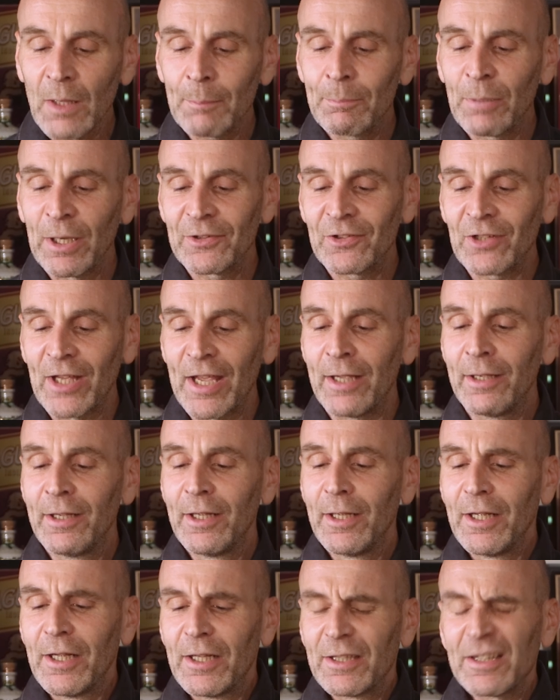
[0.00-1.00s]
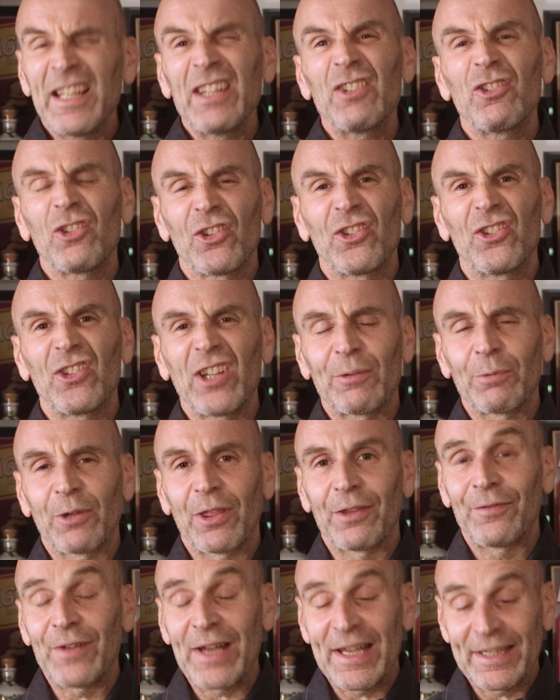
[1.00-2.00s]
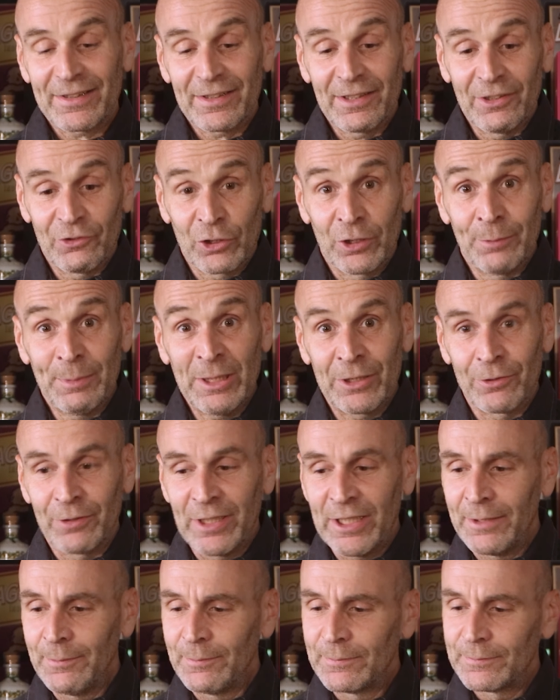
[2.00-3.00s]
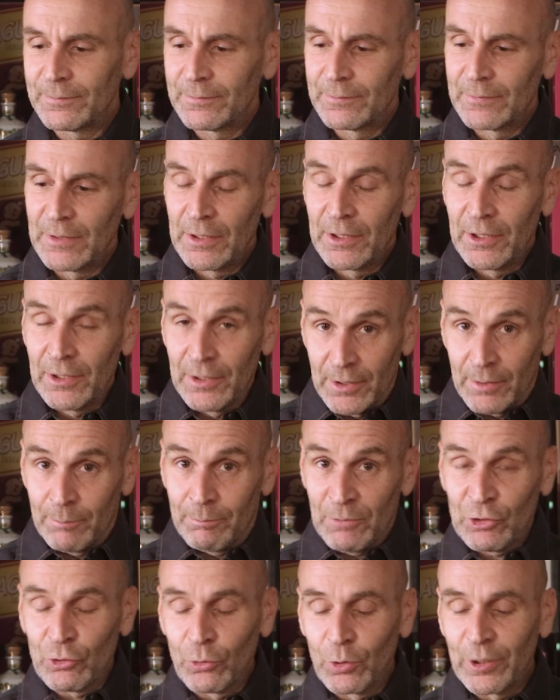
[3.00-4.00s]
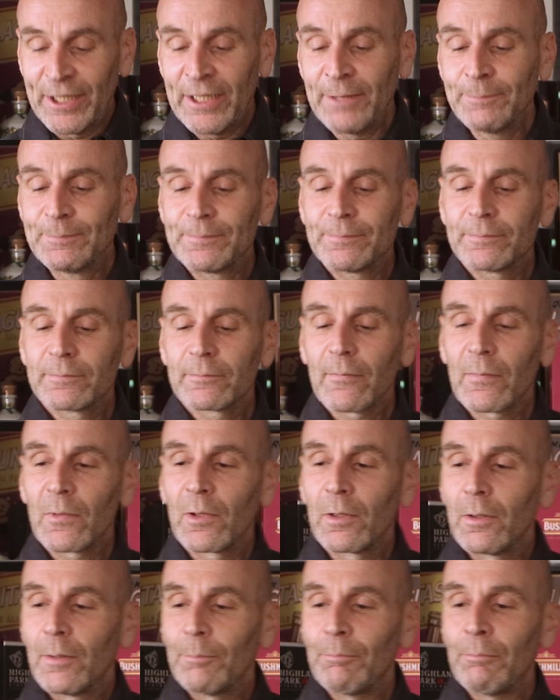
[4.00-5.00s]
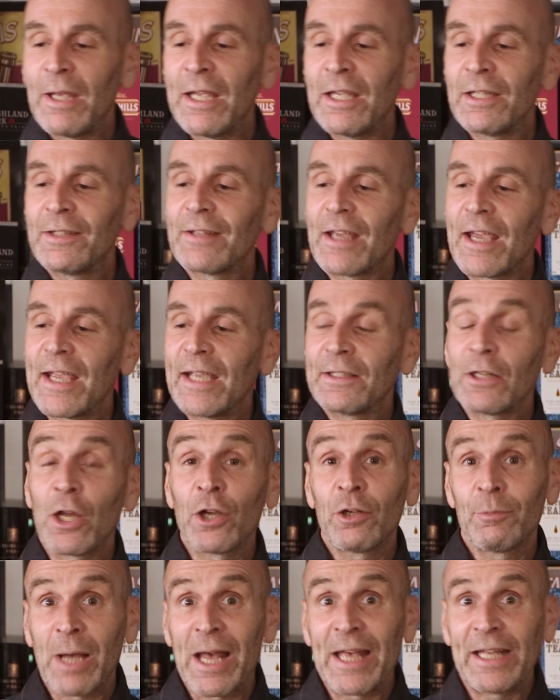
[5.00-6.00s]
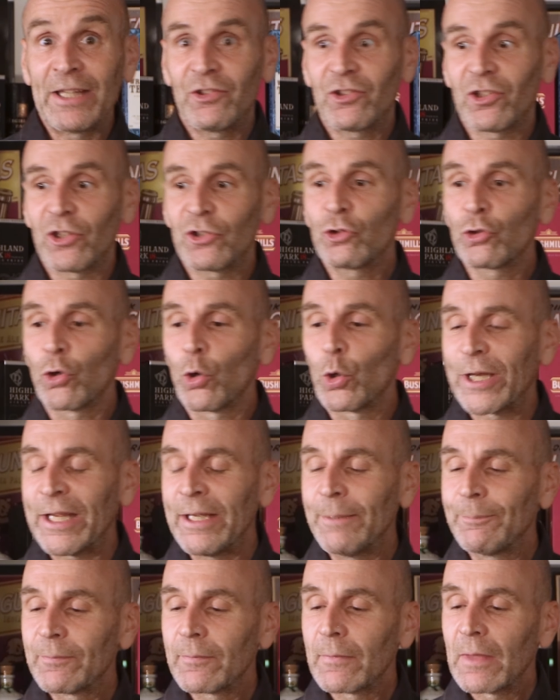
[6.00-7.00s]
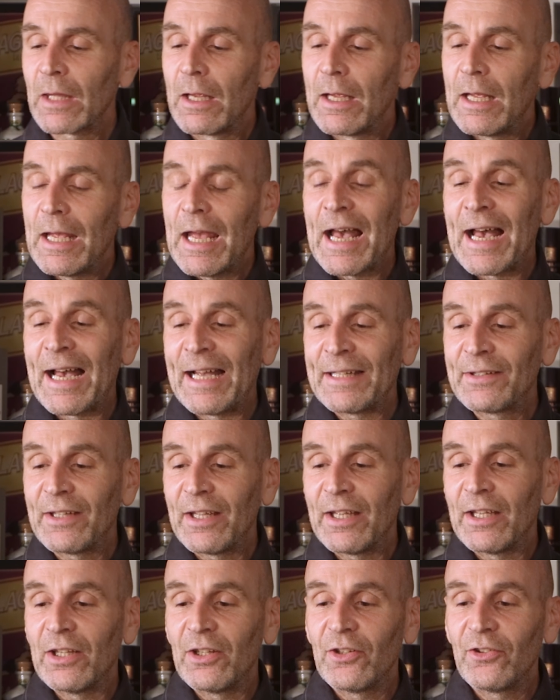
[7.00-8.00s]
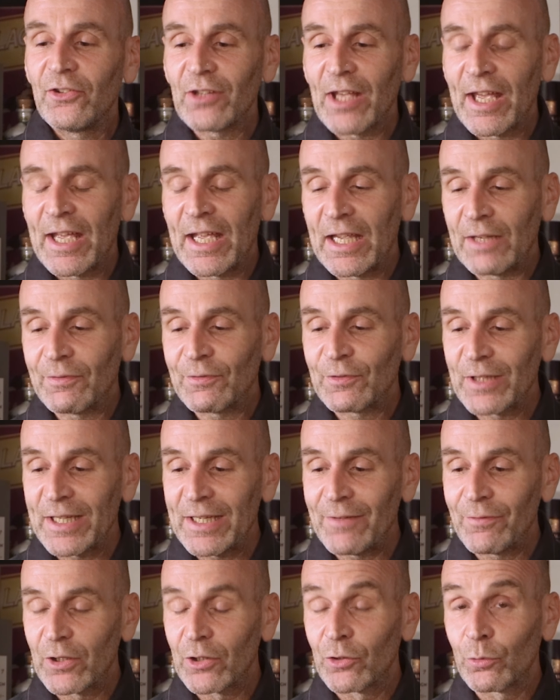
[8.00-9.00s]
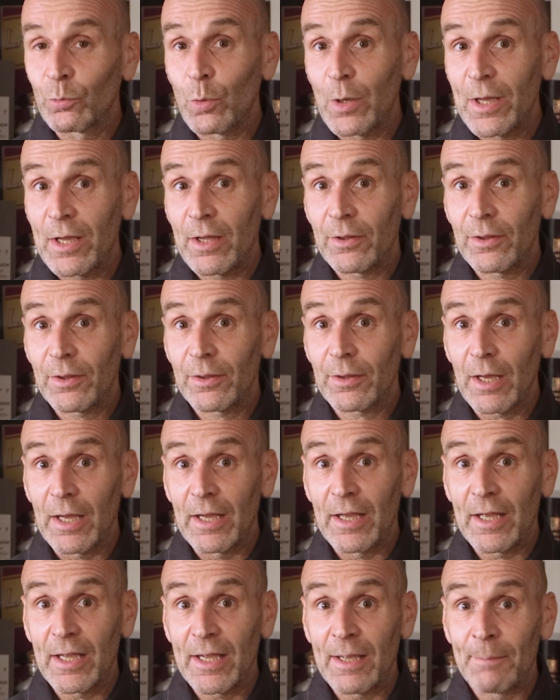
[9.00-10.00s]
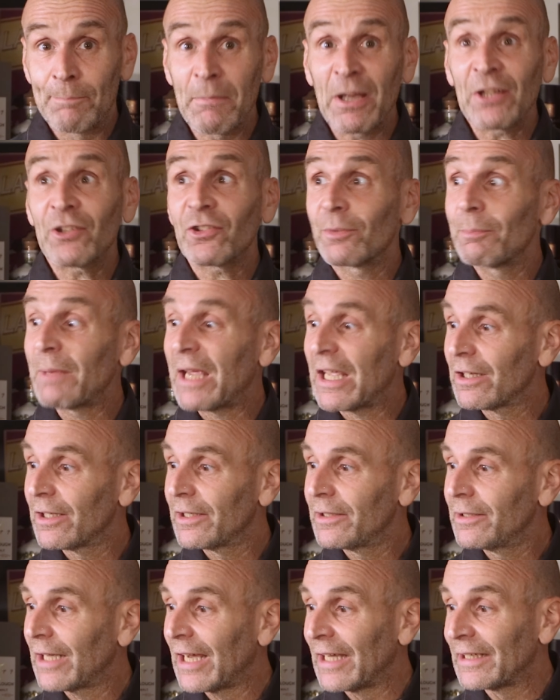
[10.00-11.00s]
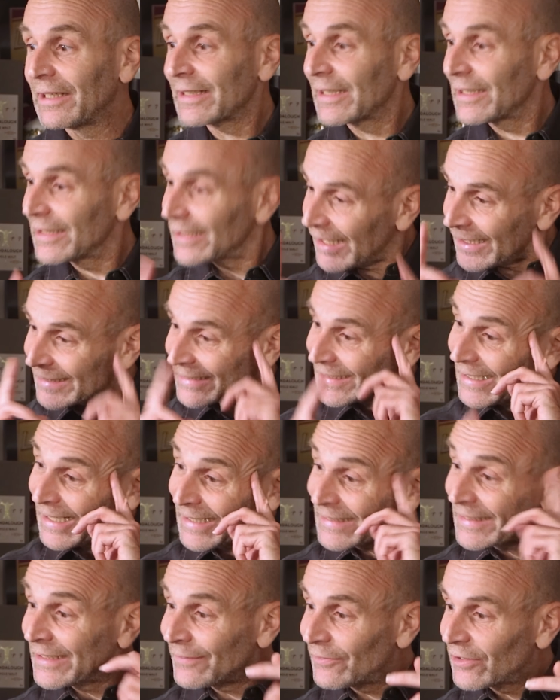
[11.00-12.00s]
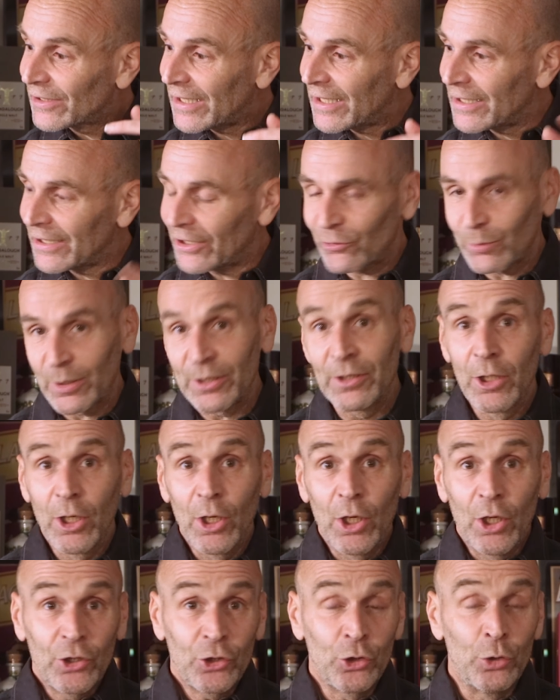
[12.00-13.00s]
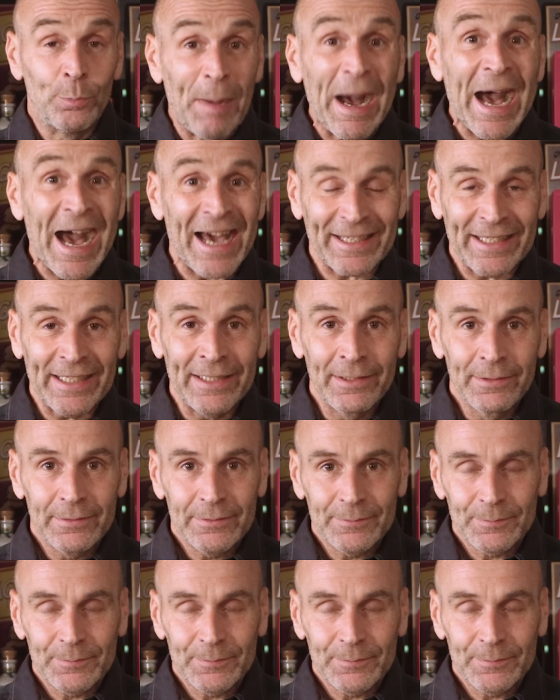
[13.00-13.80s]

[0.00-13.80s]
But let's just stick with the fact it's going to be green. Midori, made now by Suntory, and it is flavoured with muskmelon, and I can never get this one, yubari.